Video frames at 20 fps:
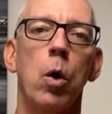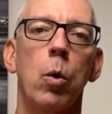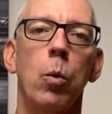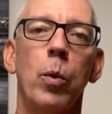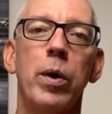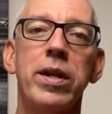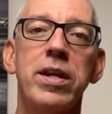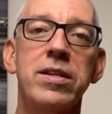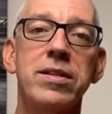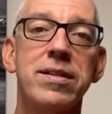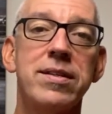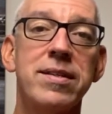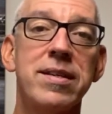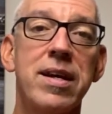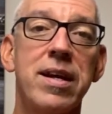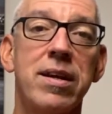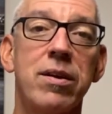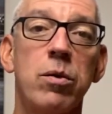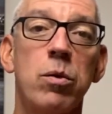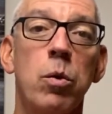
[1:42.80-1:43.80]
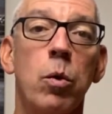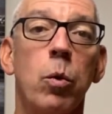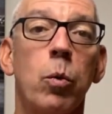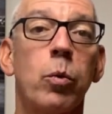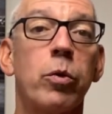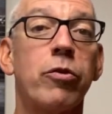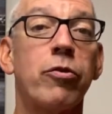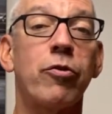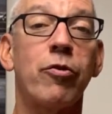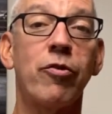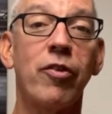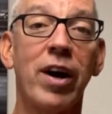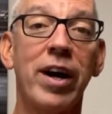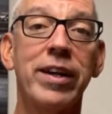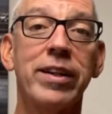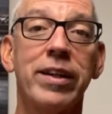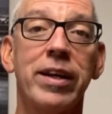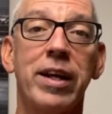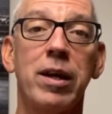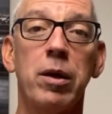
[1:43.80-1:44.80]
When his sin was
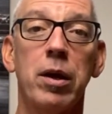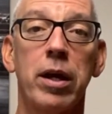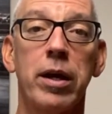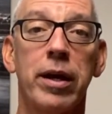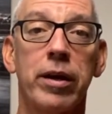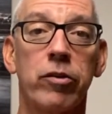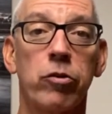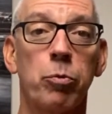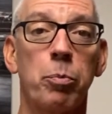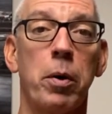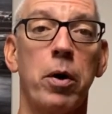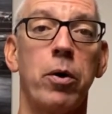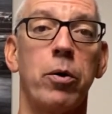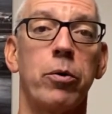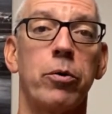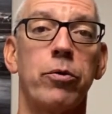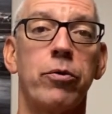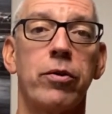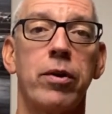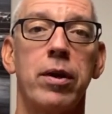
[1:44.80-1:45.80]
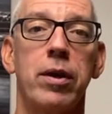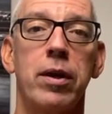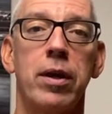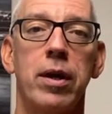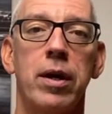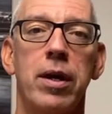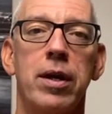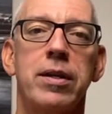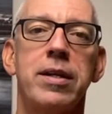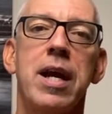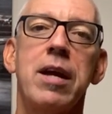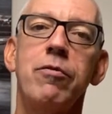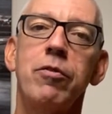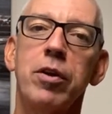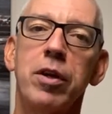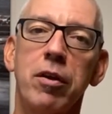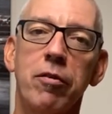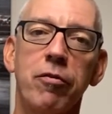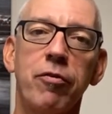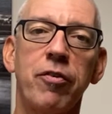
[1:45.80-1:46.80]
finally exposed,
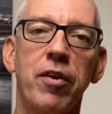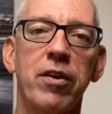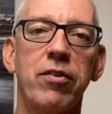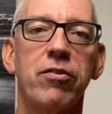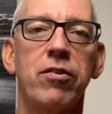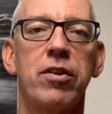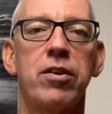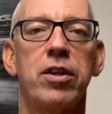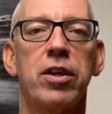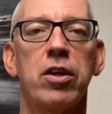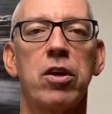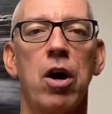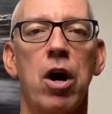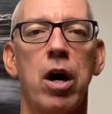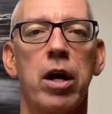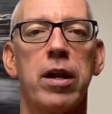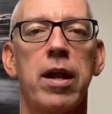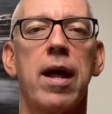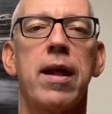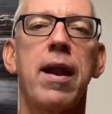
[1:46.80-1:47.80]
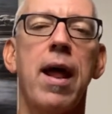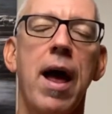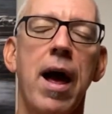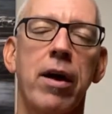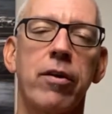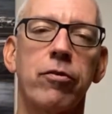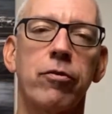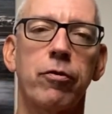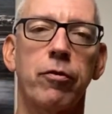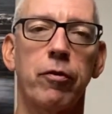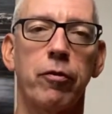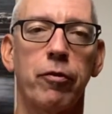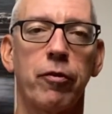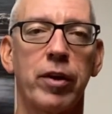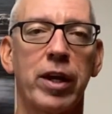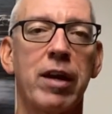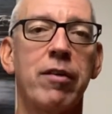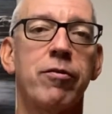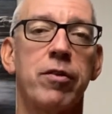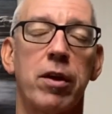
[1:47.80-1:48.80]
David confessed it to God and asked for
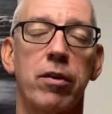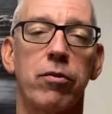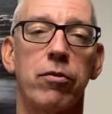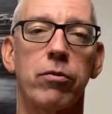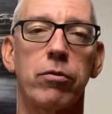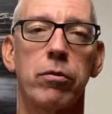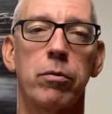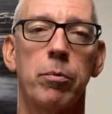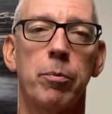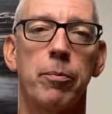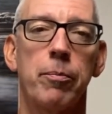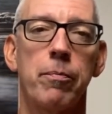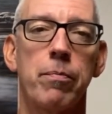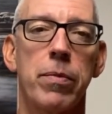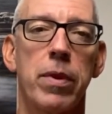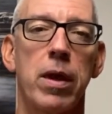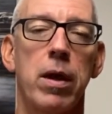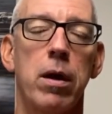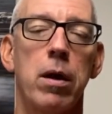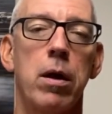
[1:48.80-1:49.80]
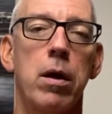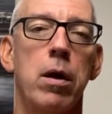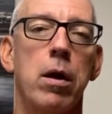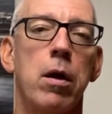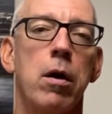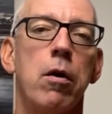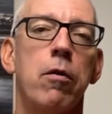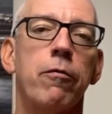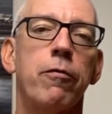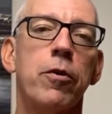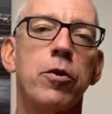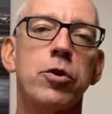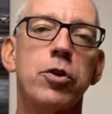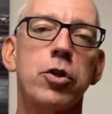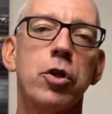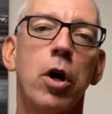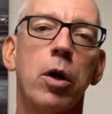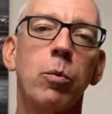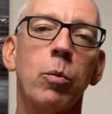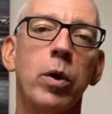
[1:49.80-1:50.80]
forgiveness. 1
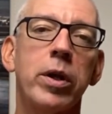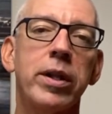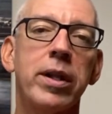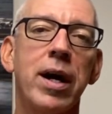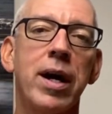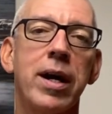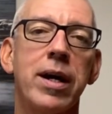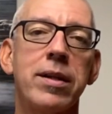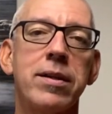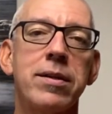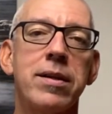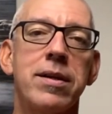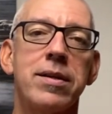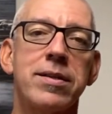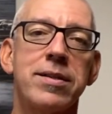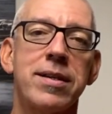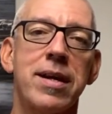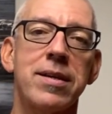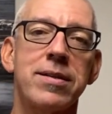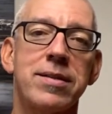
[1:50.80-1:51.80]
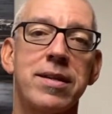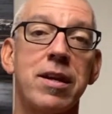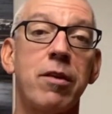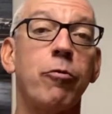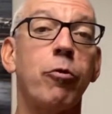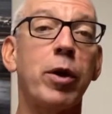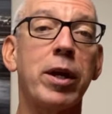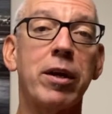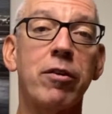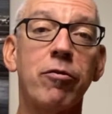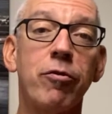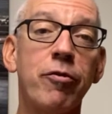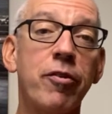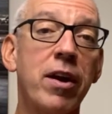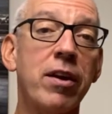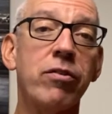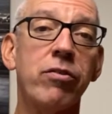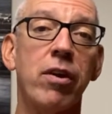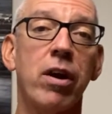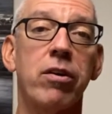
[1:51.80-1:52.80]
John 1:9 says that if we
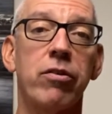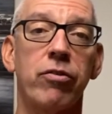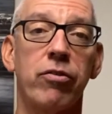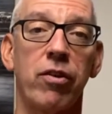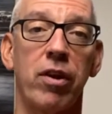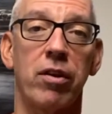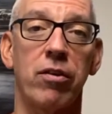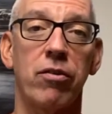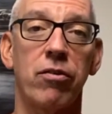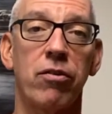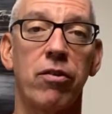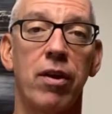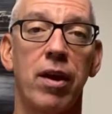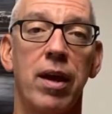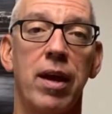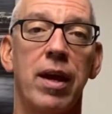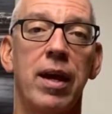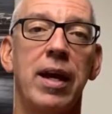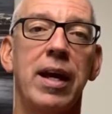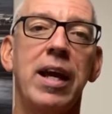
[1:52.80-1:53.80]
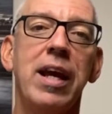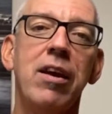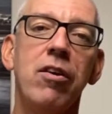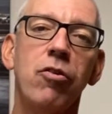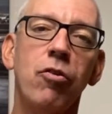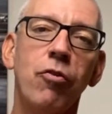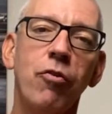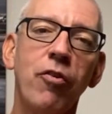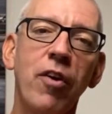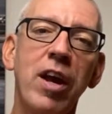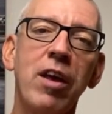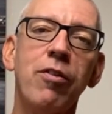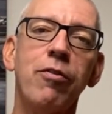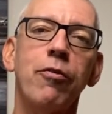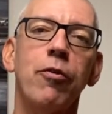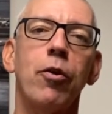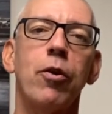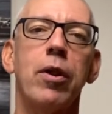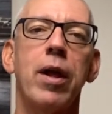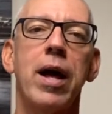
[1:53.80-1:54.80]
confess our sins, he is
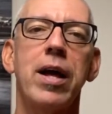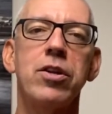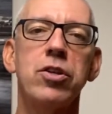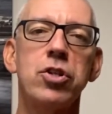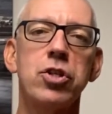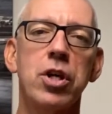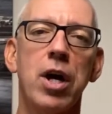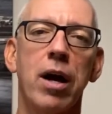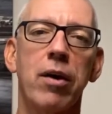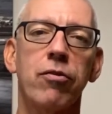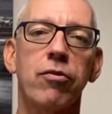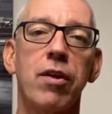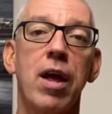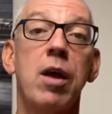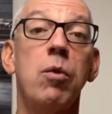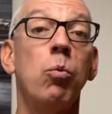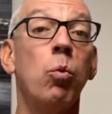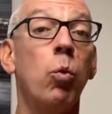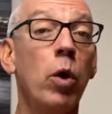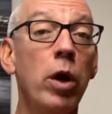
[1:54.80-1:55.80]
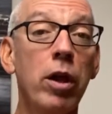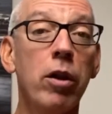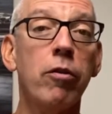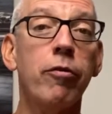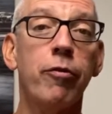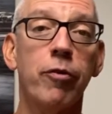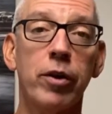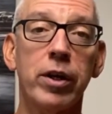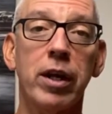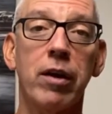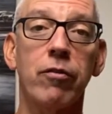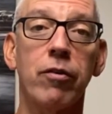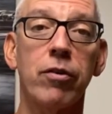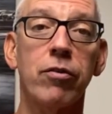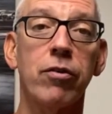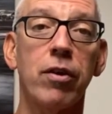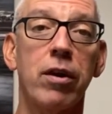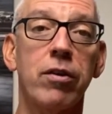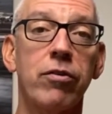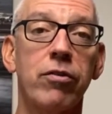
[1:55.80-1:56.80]
faithful and just and will forgive
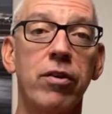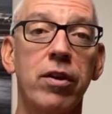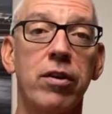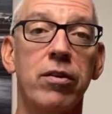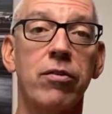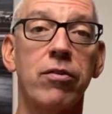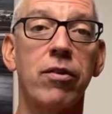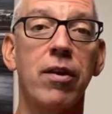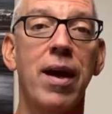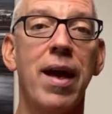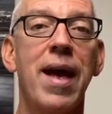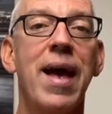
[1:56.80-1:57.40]
us our sins